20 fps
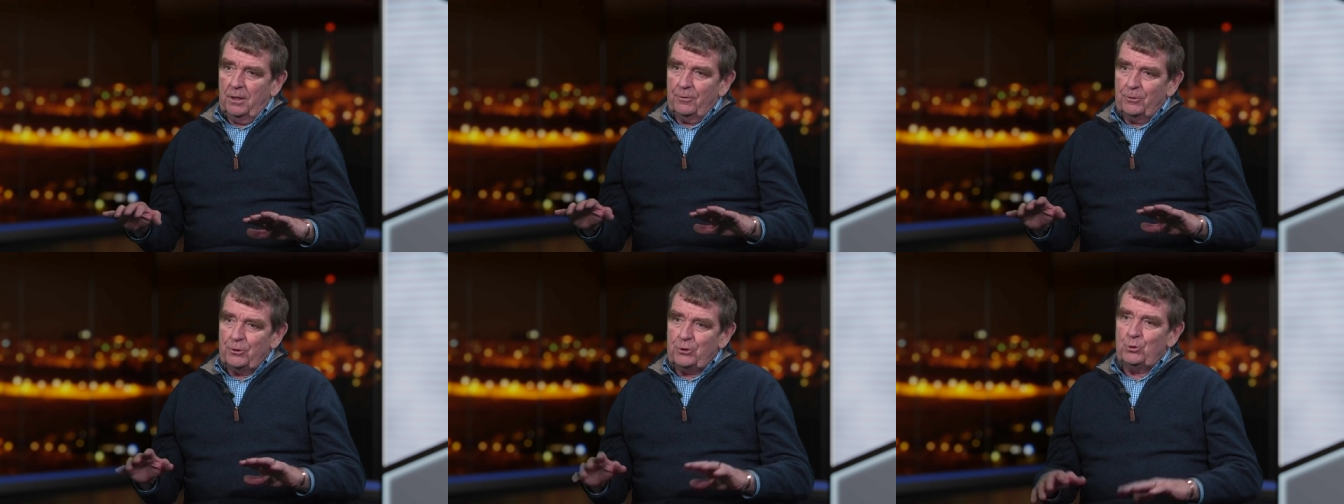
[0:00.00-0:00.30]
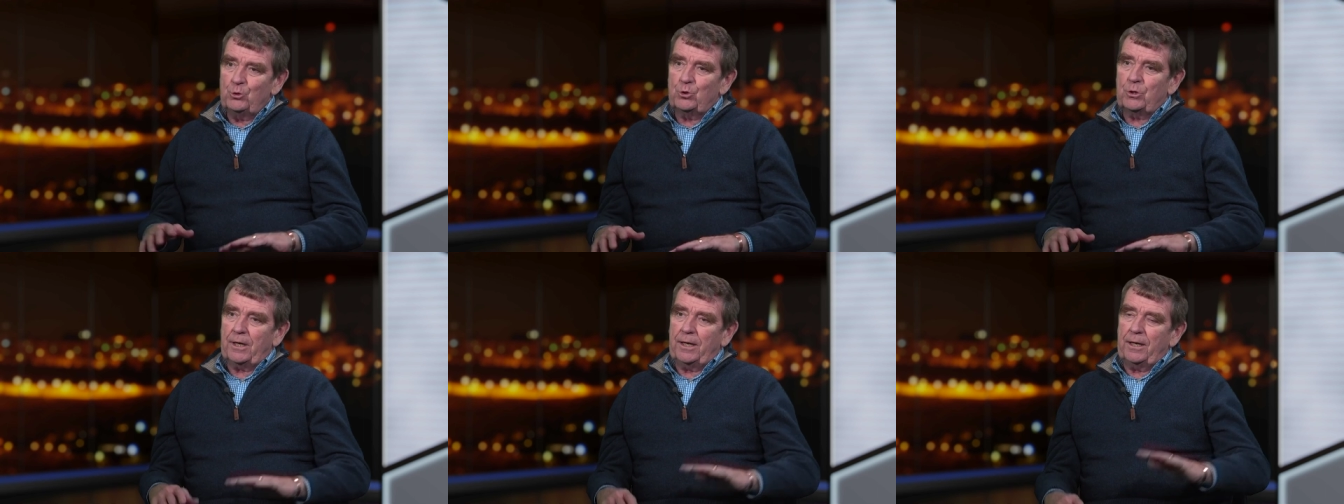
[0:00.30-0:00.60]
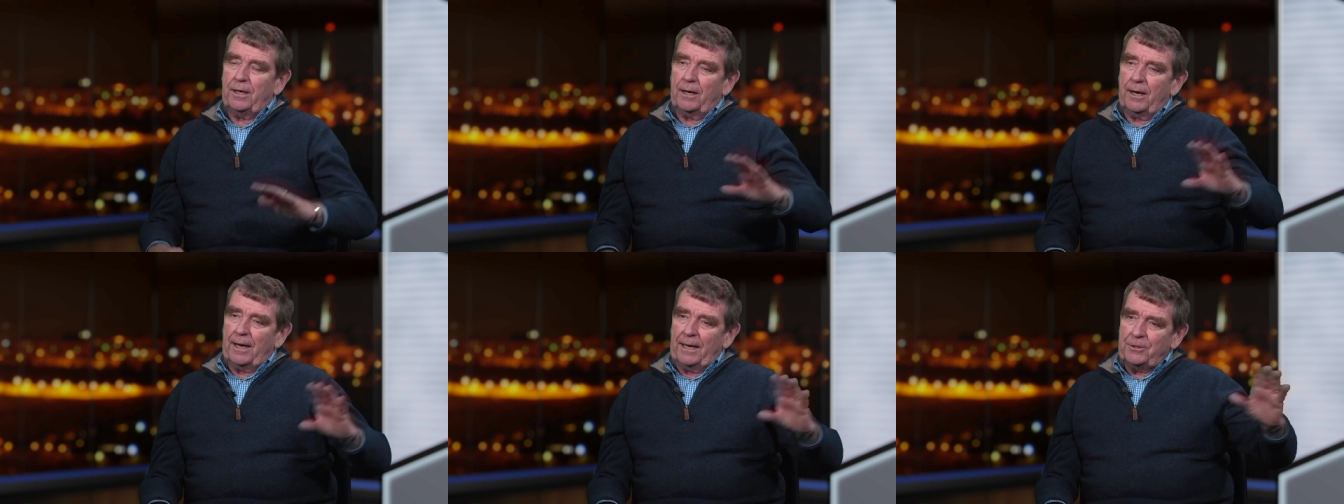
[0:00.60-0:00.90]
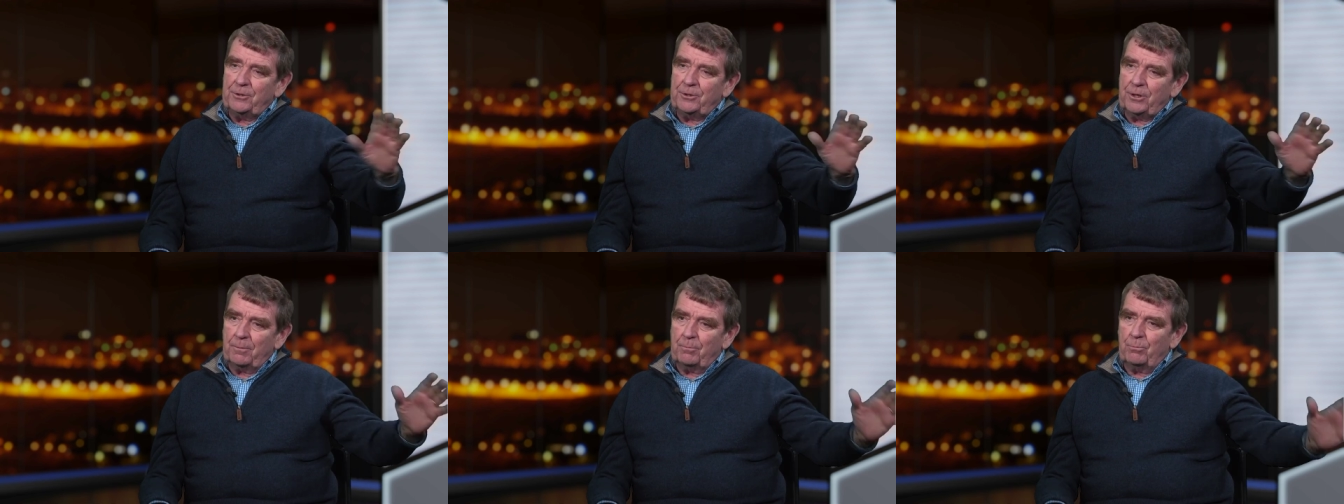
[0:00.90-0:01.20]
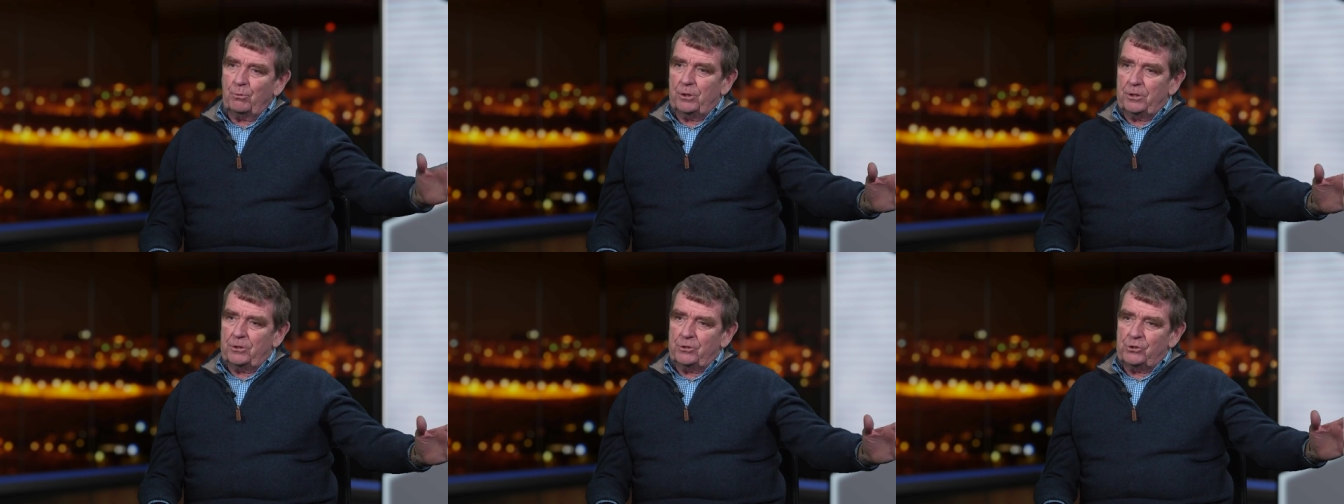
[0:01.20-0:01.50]
the UK Atlantic
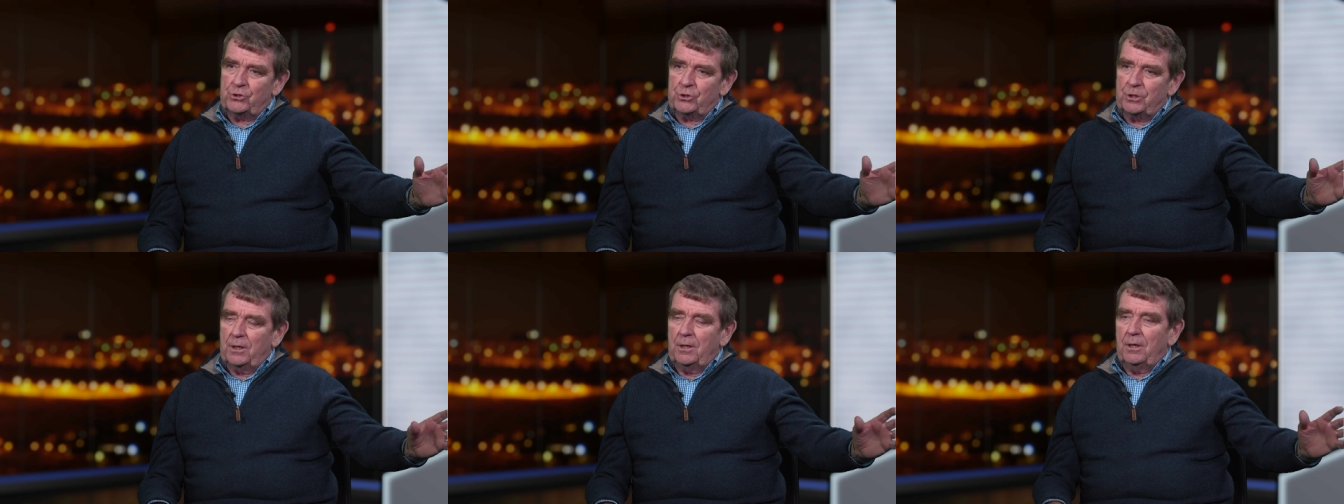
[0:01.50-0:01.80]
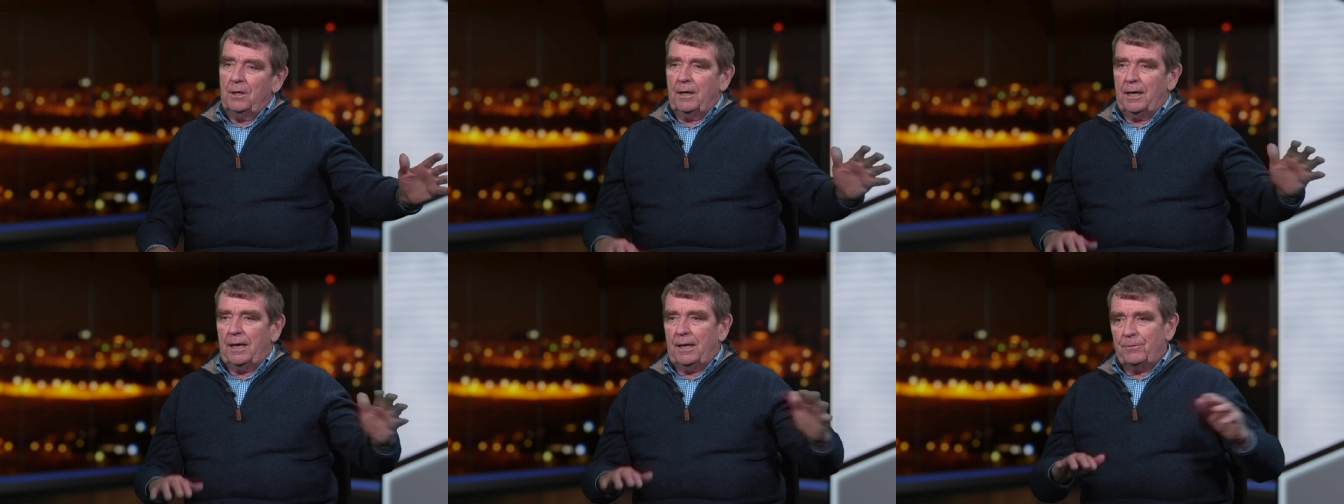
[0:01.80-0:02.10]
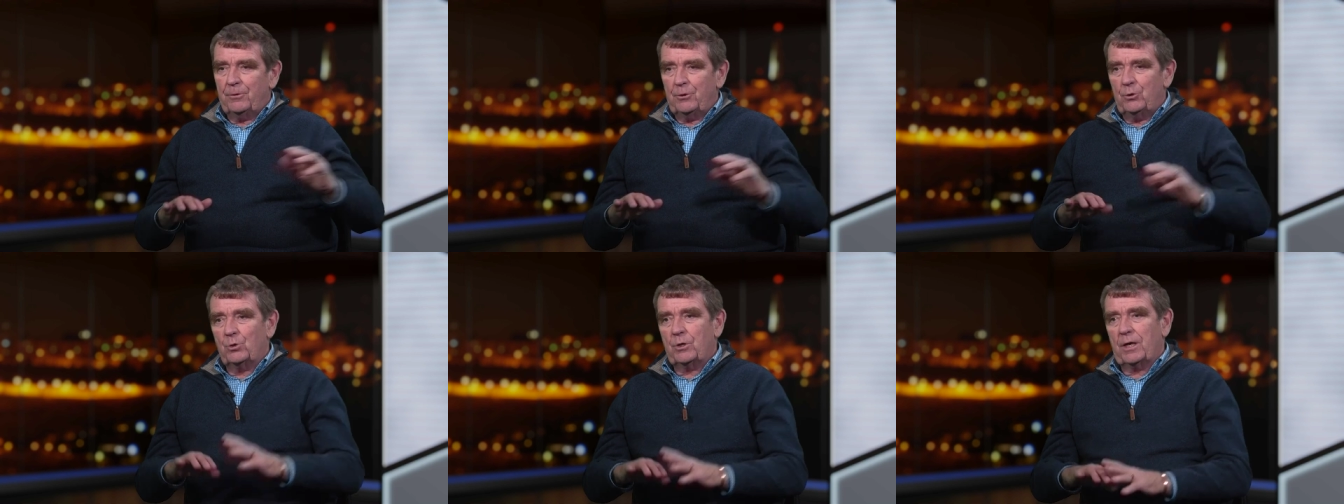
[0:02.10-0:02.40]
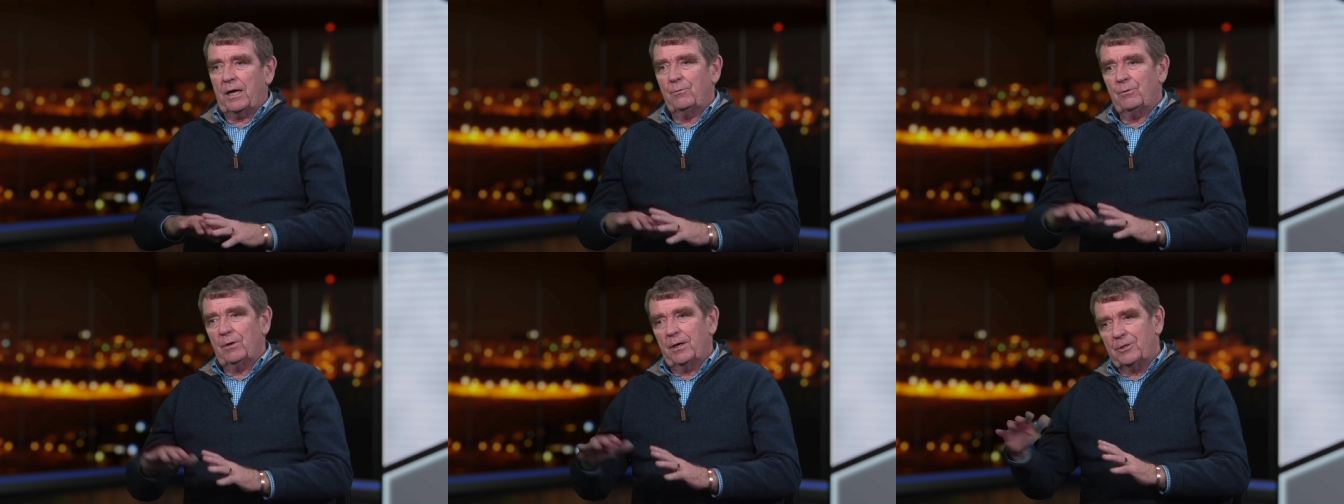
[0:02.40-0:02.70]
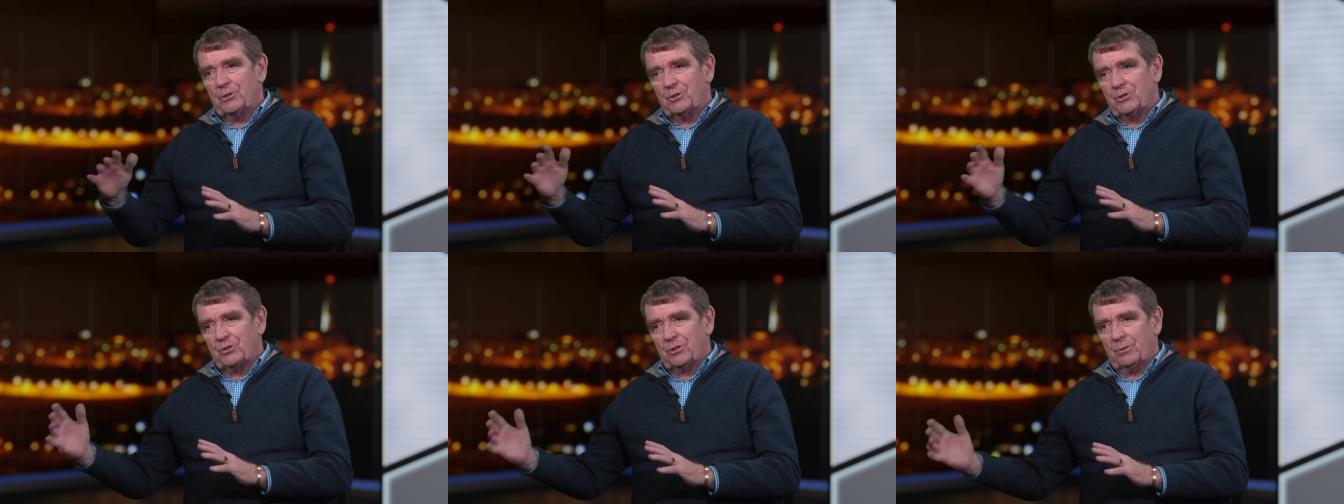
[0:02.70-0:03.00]
Bridge and the UK
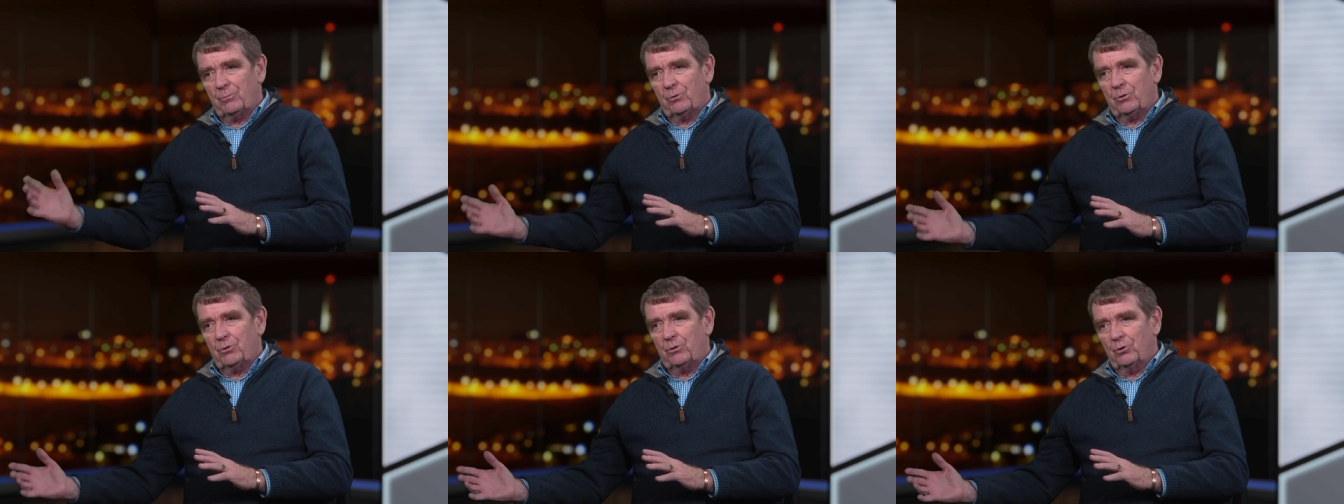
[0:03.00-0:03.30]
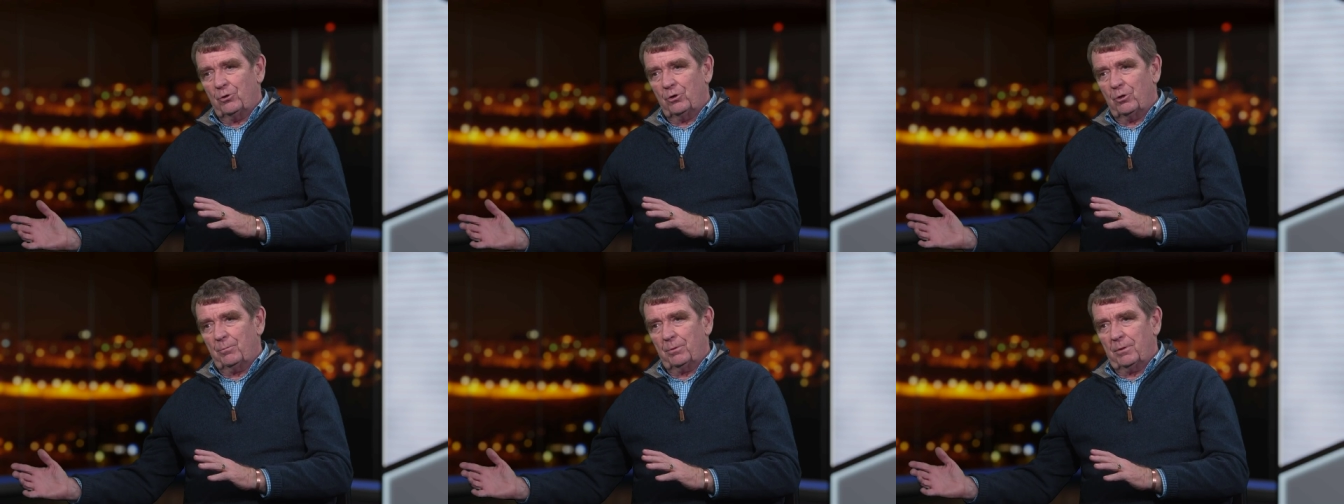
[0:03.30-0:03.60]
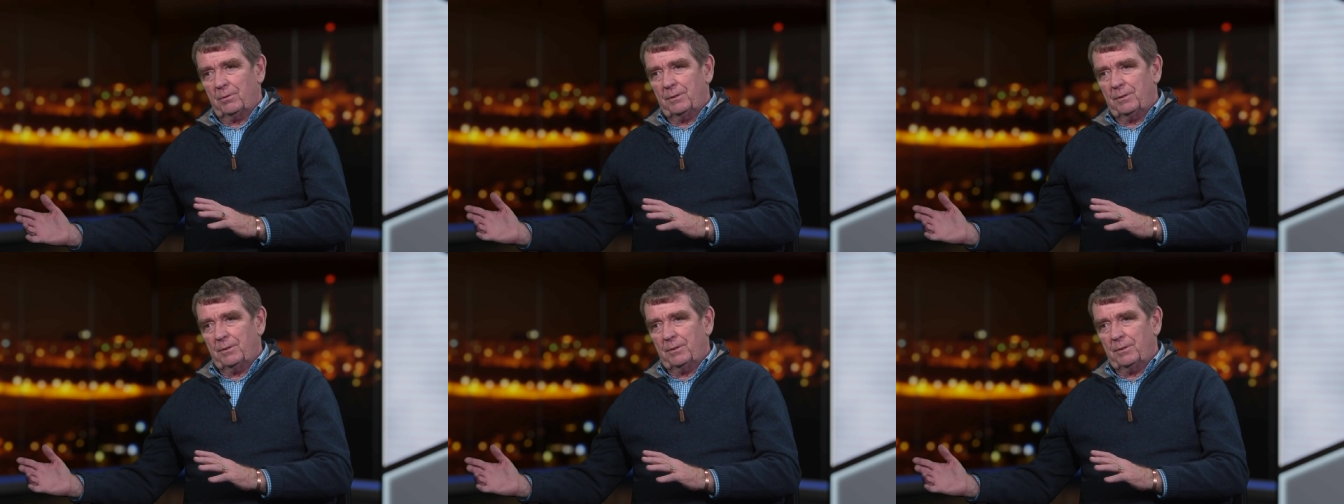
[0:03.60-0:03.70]
relationship with Europe.